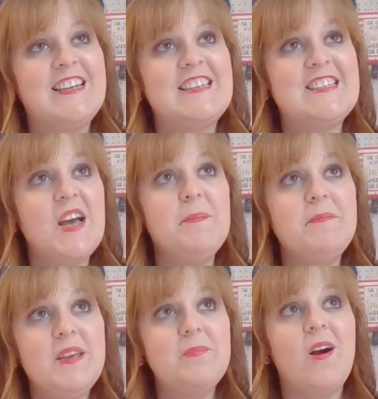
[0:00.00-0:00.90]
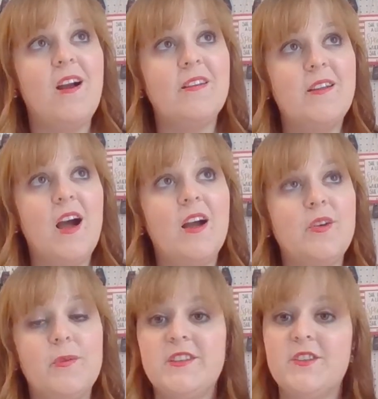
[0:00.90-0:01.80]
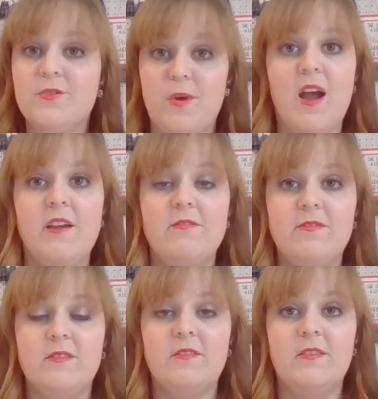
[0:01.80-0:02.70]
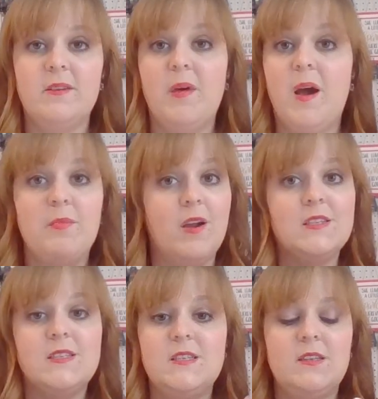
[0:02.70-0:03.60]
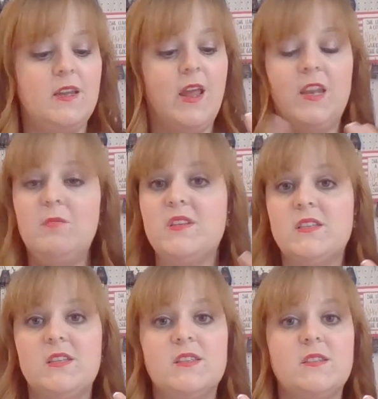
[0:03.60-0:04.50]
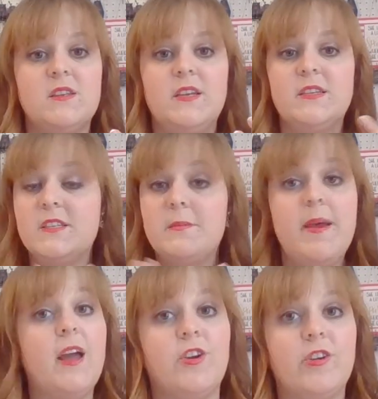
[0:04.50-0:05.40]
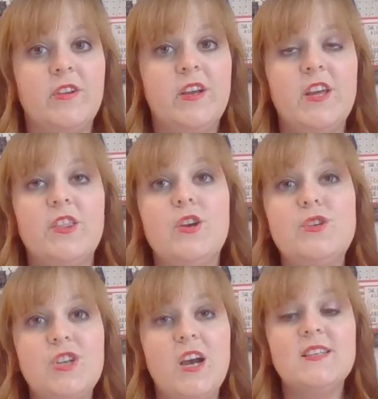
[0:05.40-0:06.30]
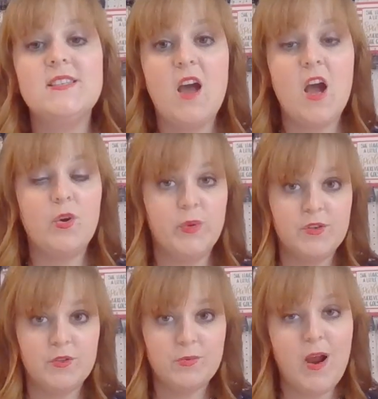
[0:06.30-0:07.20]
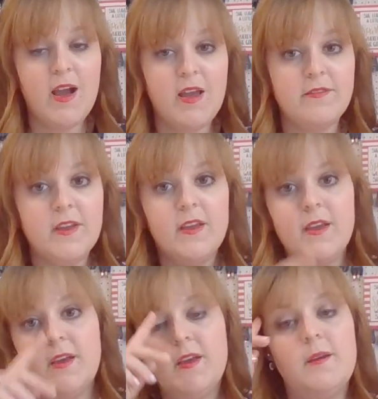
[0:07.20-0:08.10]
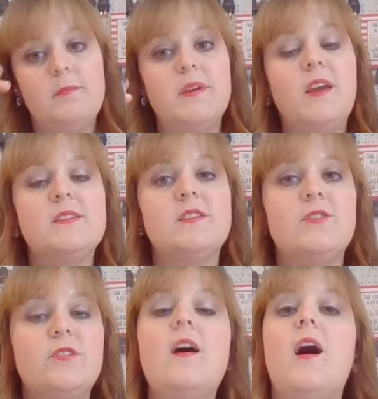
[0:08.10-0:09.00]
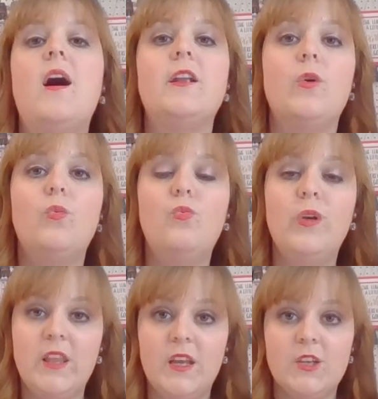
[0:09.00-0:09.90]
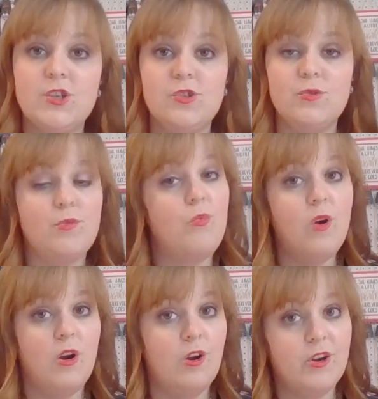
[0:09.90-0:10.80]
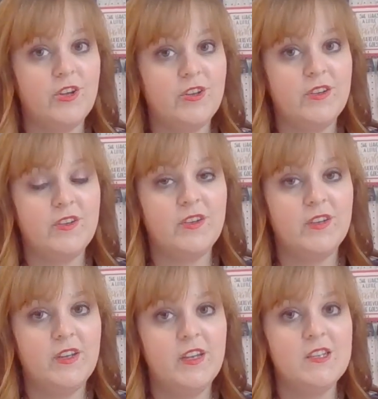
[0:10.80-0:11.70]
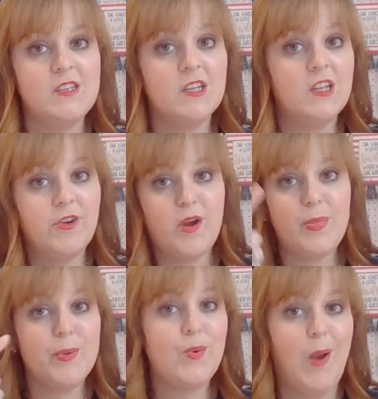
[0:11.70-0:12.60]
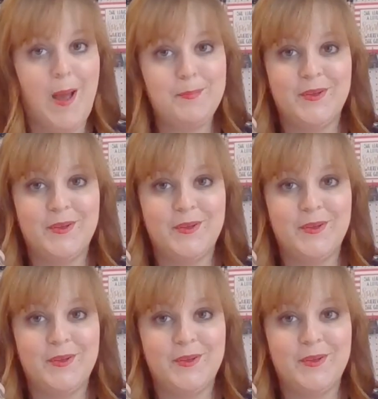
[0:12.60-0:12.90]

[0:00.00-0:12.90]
Some people are not going to thrive in paparazzi, in any business, doesn't matter. They're just not going to thrive because they're not willing to do the work to clear out the crap.